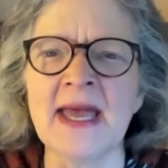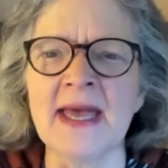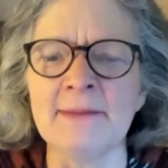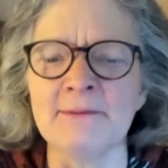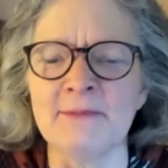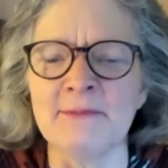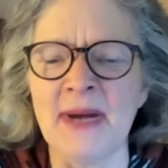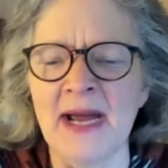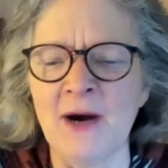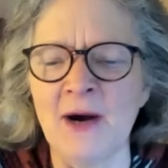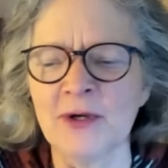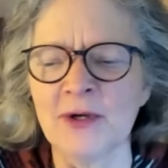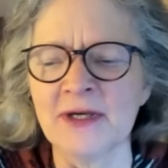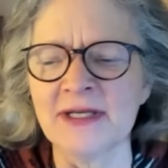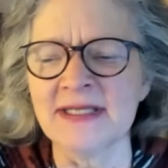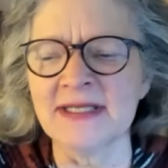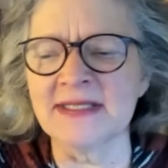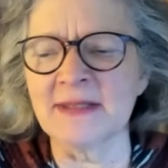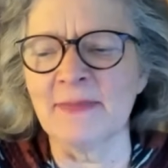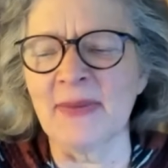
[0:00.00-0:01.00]
And power
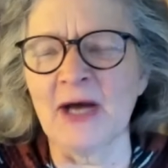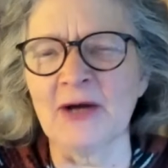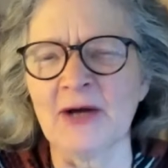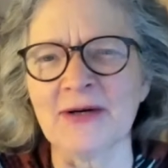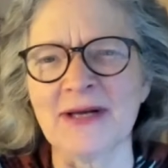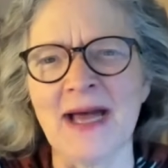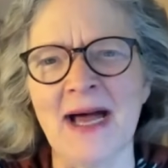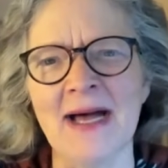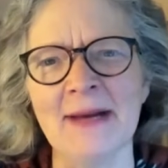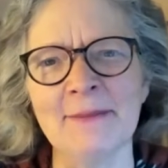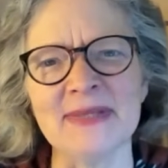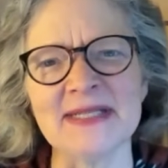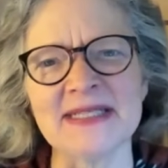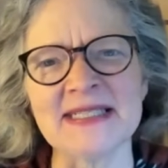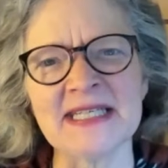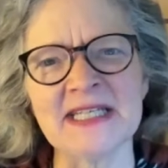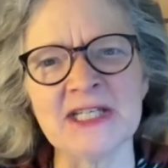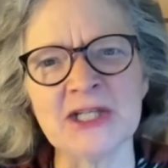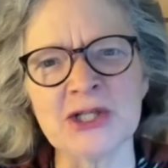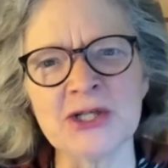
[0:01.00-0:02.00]
is about
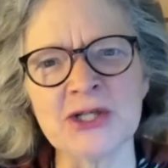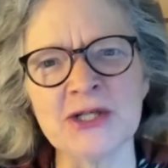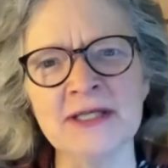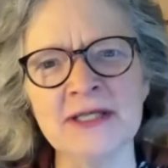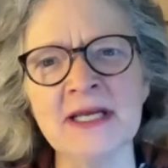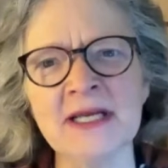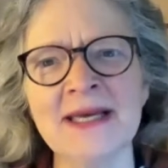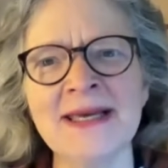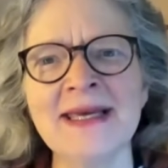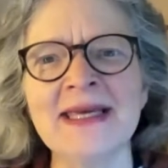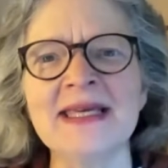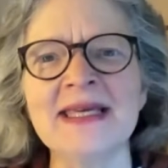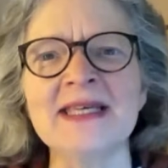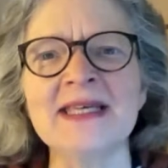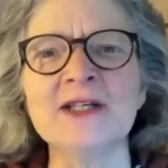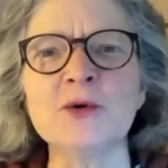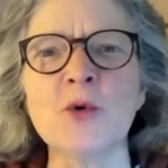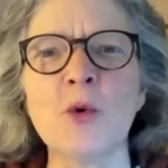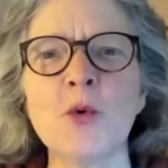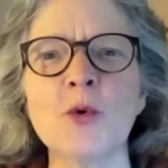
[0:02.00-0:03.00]
competition
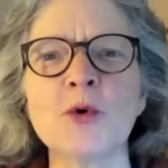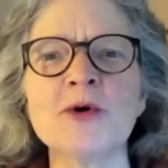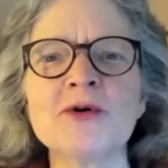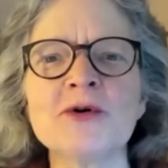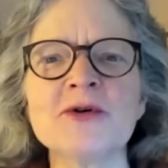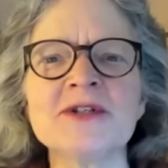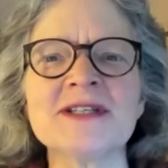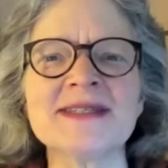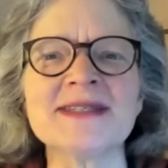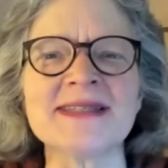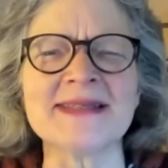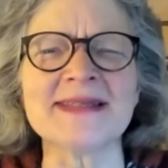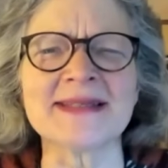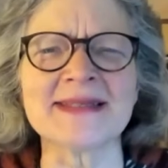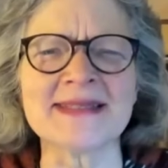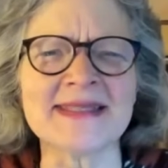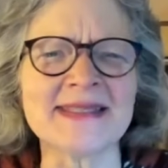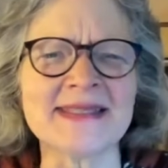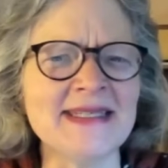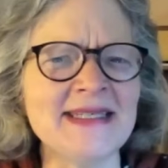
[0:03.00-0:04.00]
in order to
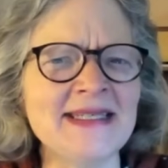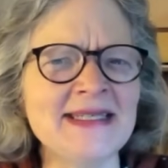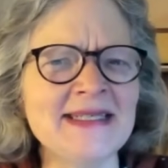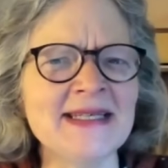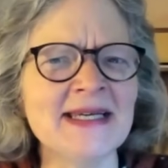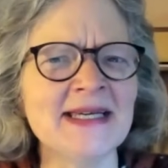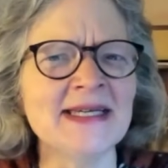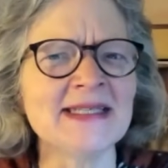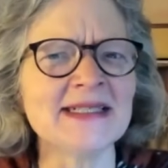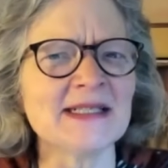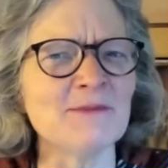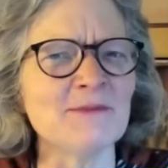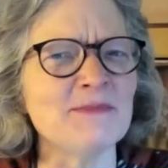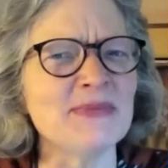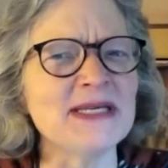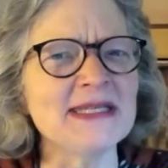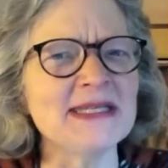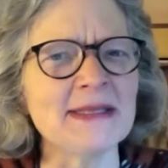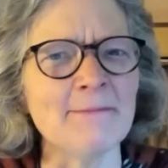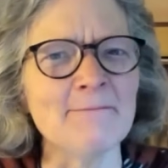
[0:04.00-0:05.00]
succeed, to
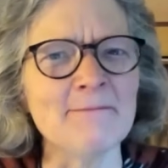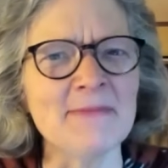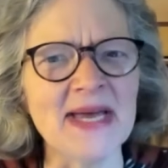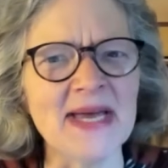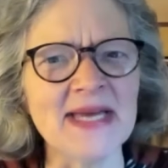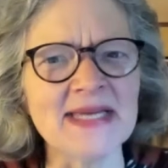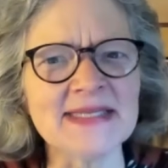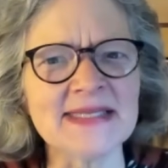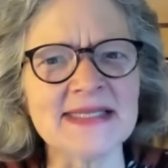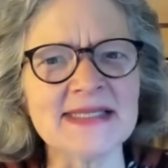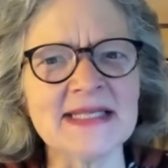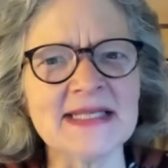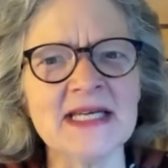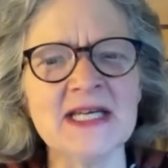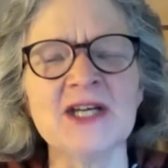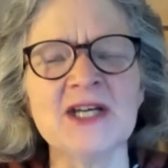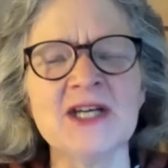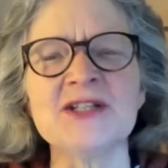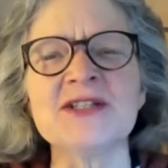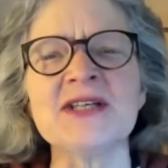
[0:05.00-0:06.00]
be the best,
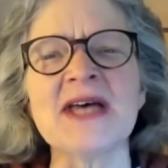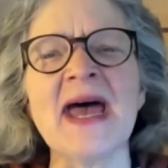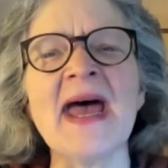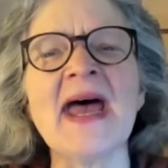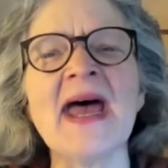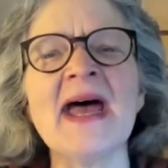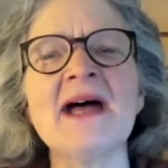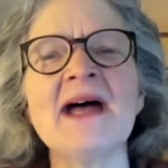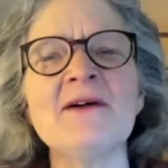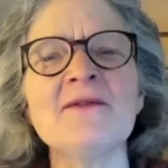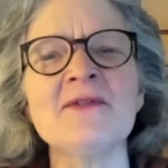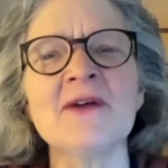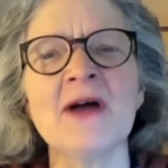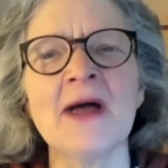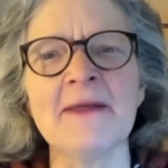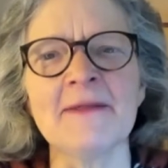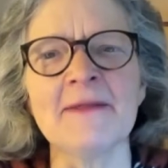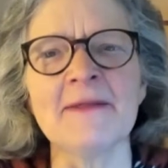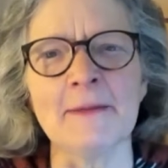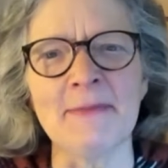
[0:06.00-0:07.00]
to have
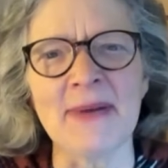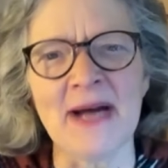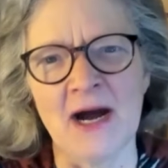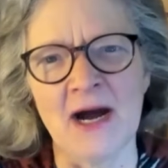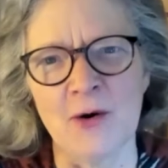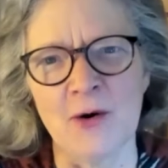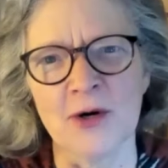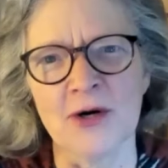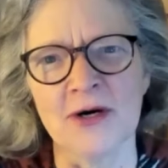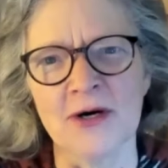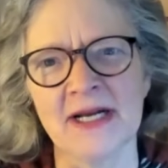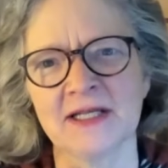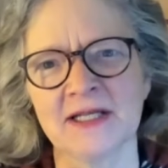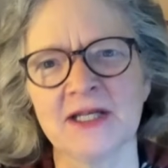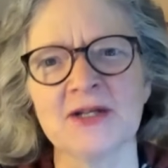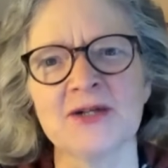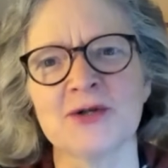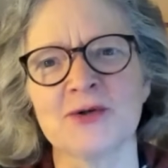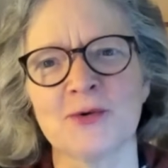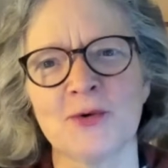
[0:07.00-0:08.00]
the power
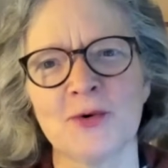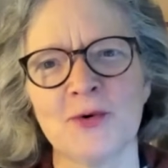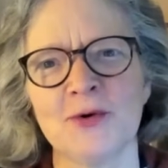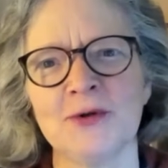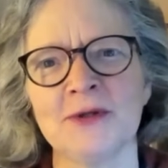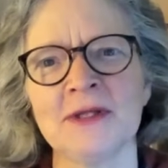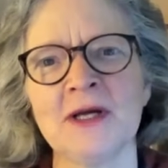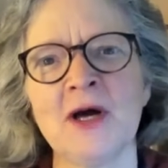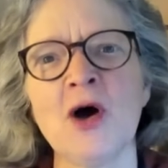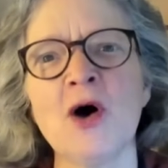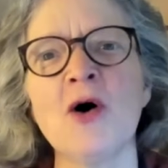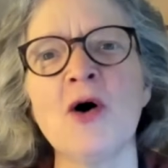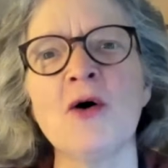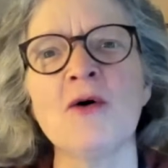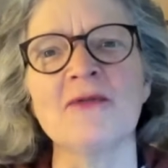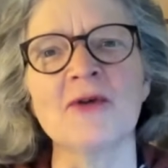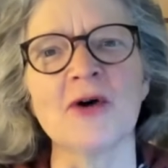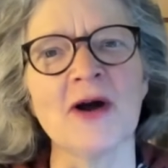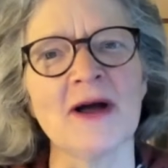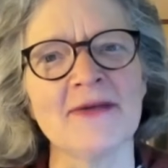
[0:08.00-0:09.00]
and control
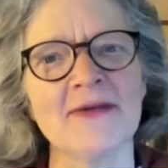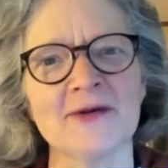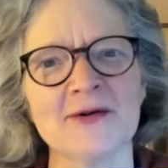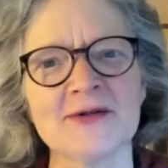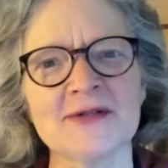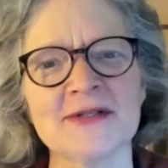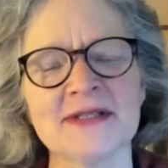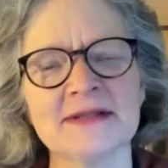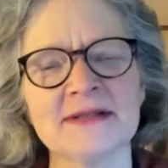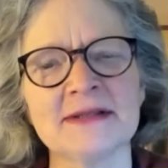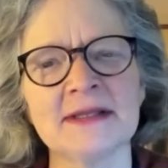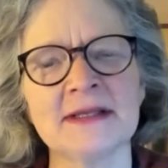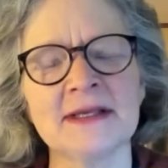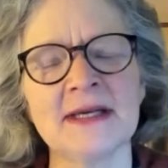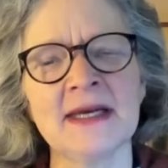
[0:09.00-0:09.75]
over others.